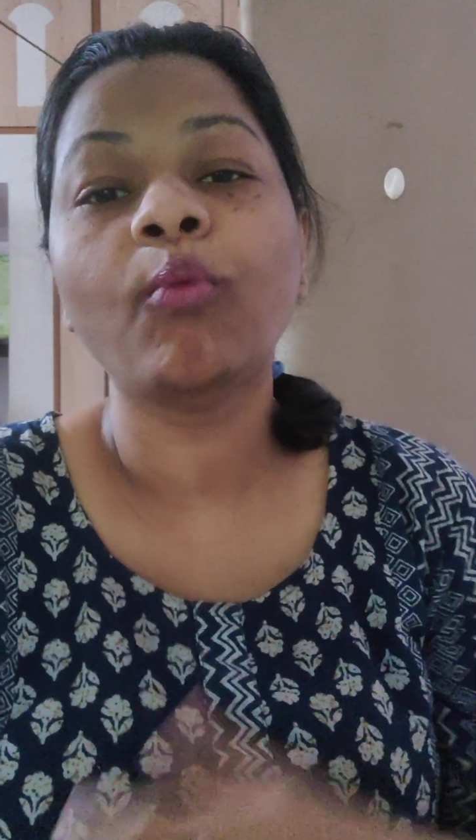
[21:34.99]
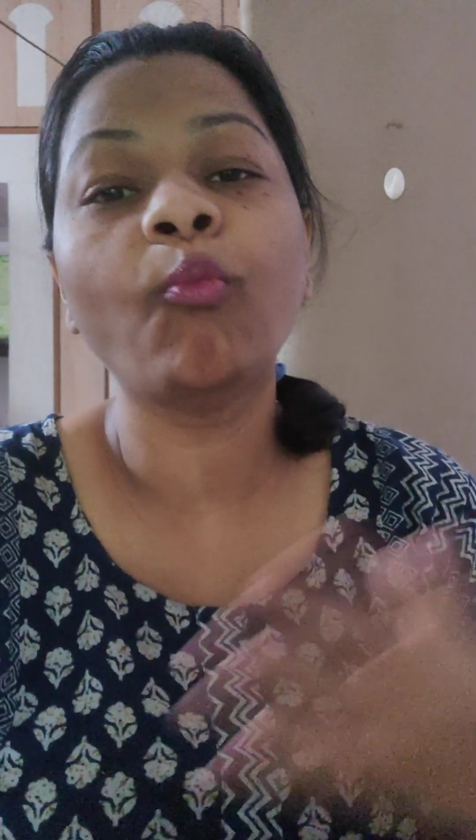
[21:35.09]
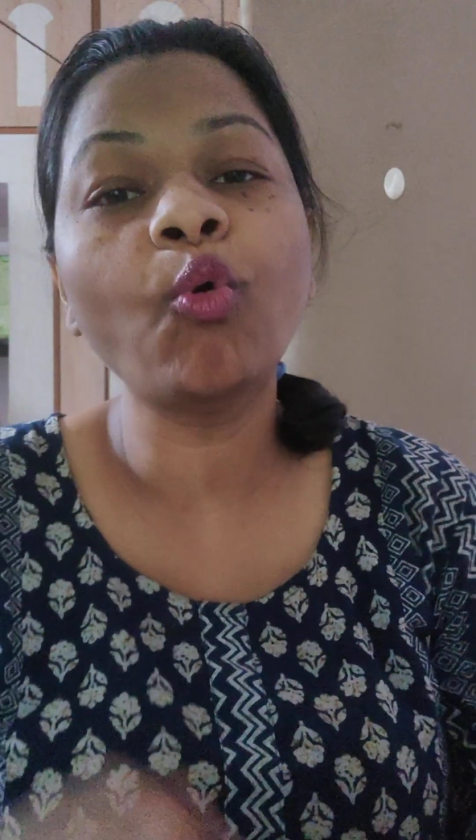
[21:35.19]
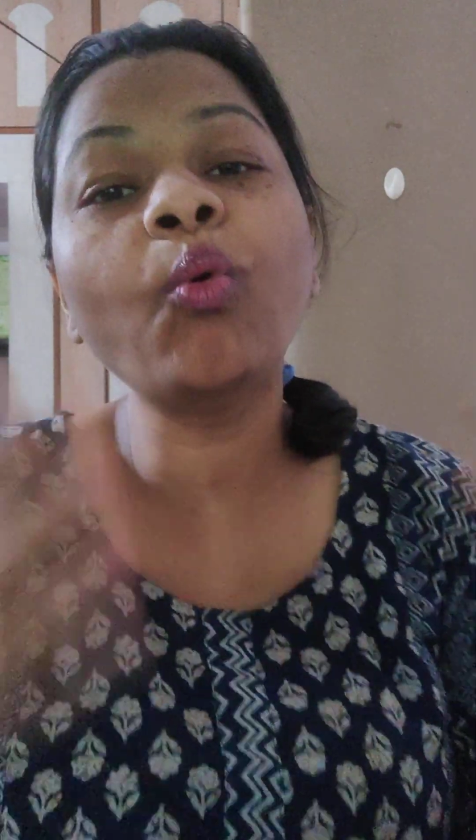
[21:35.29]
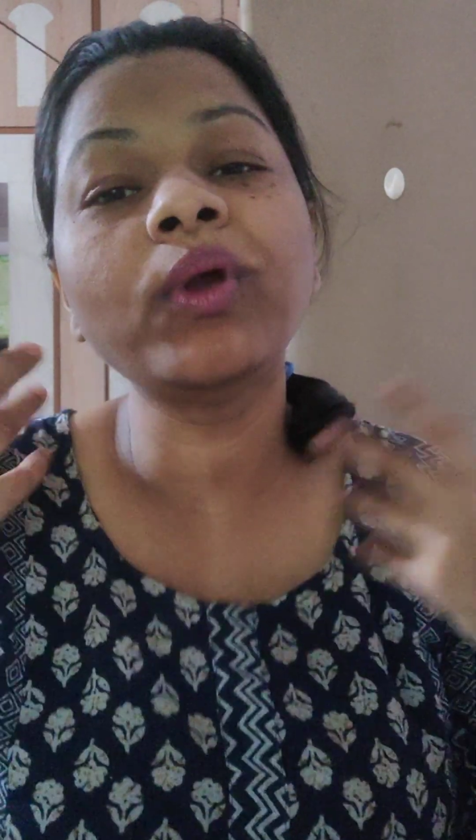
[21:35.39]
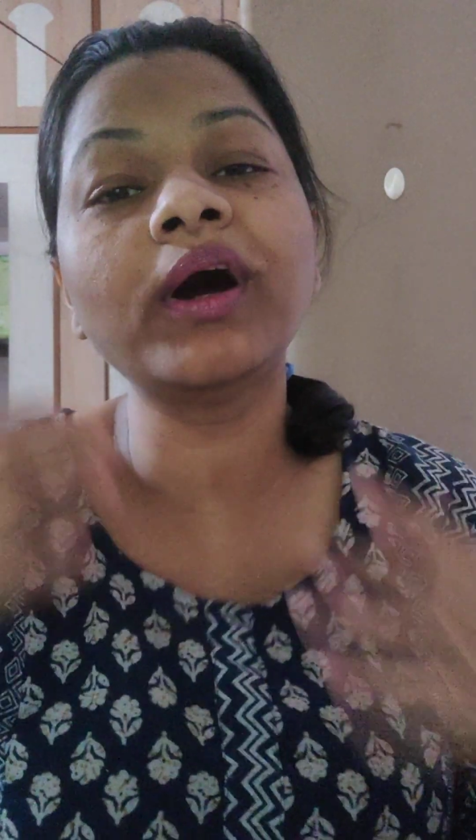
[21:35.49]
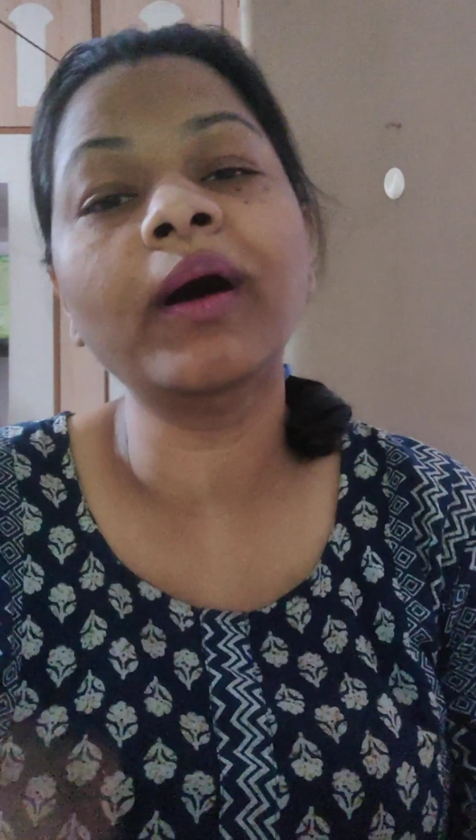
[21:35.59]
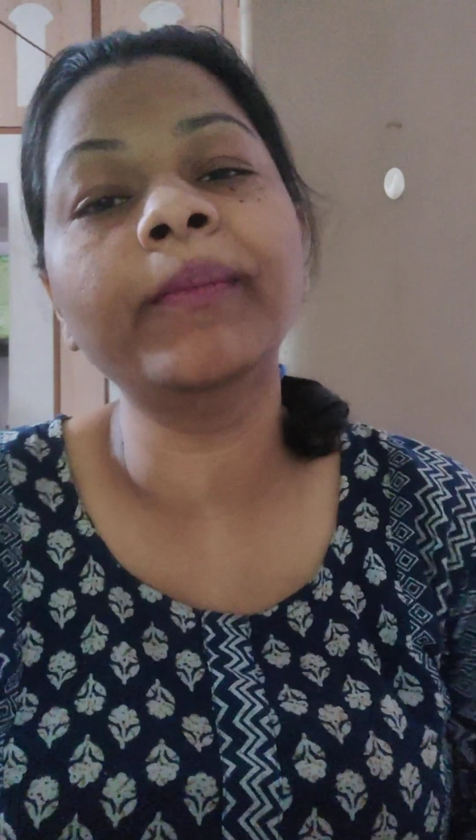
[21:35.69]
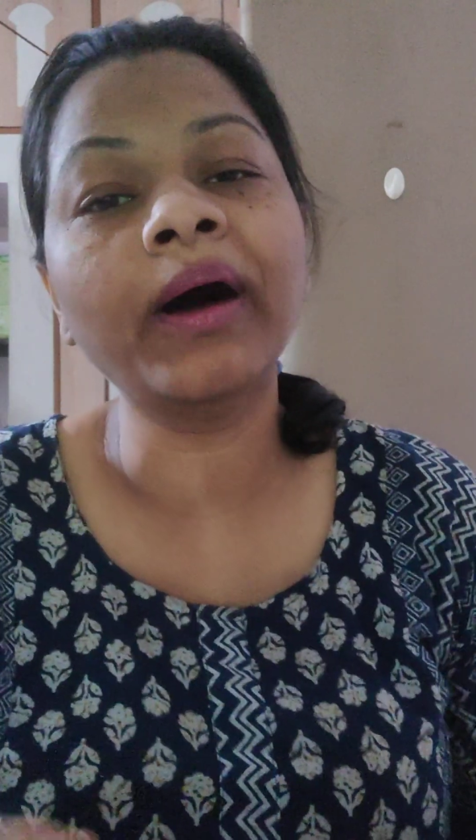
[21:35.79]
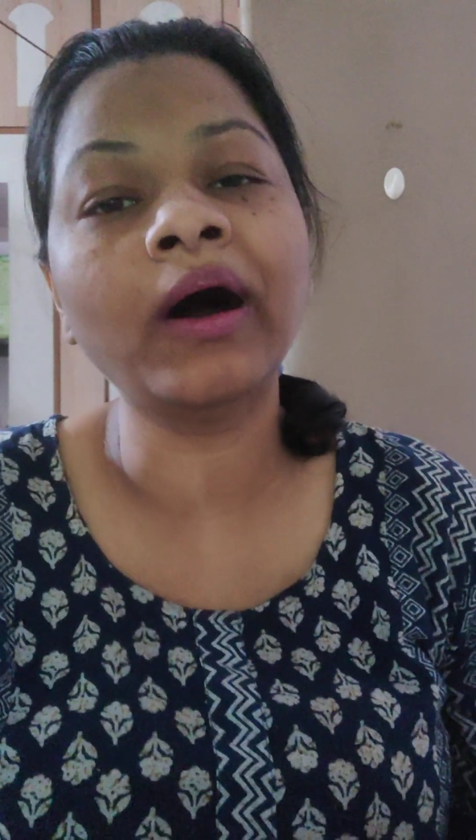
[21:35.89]
more
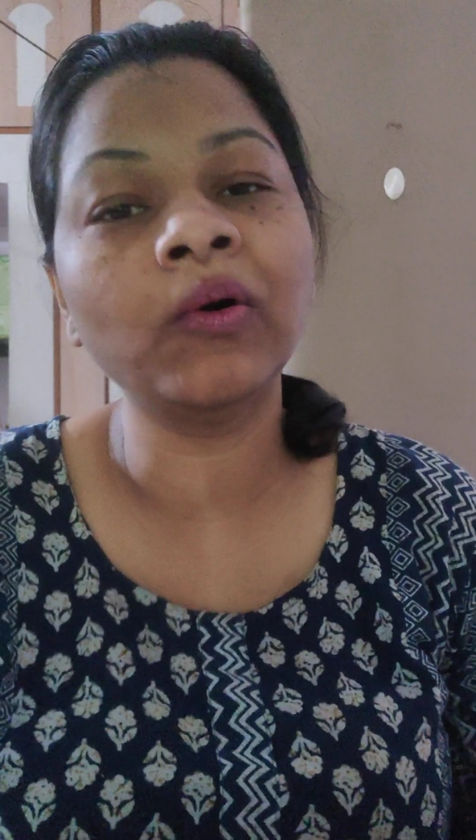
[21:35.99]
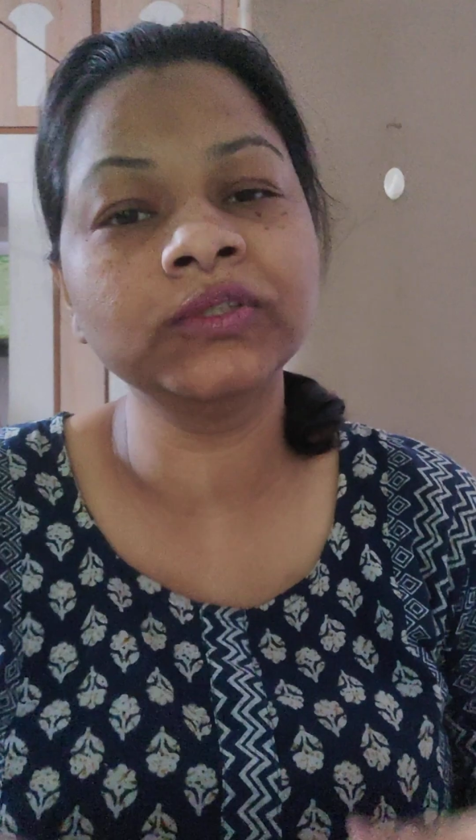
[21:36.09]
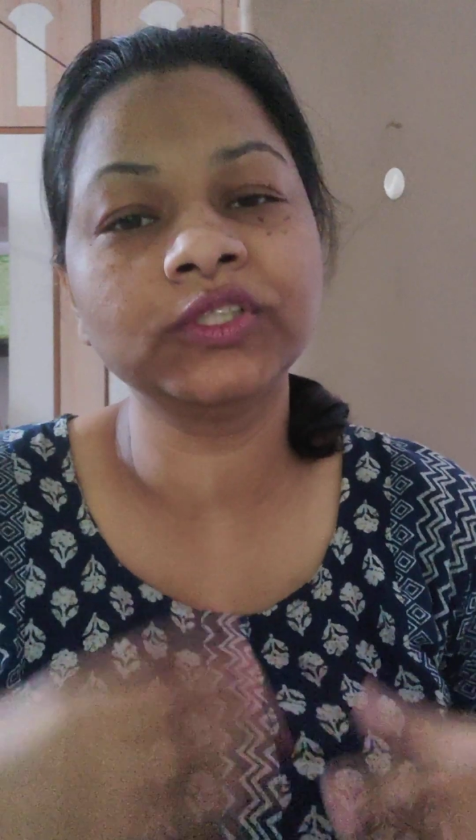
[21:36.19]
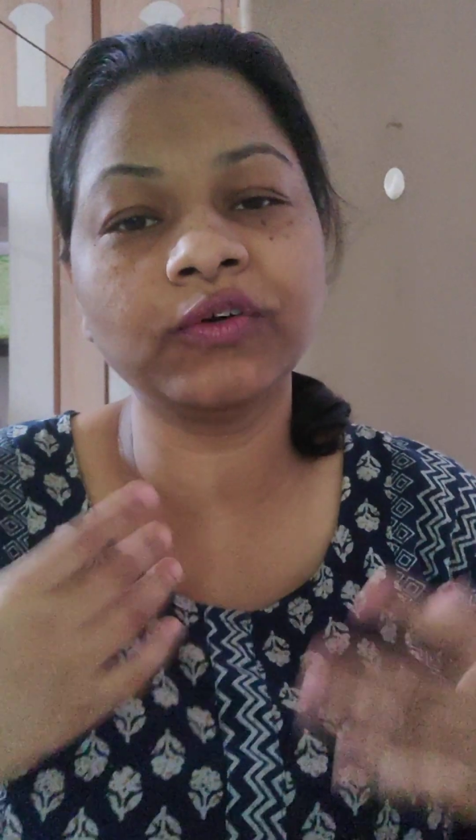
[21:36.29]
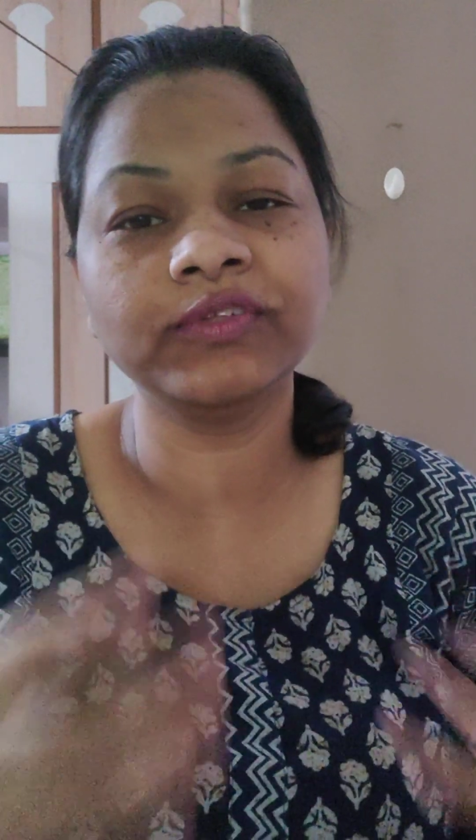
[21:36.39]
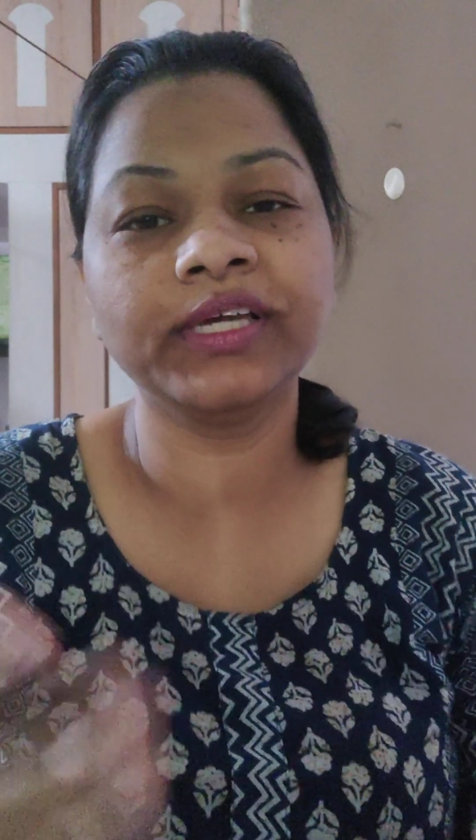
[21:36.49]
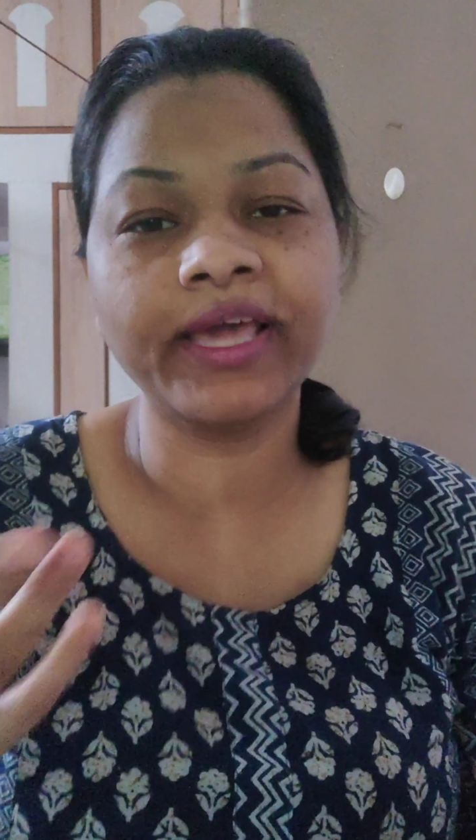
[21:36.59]
amounts of the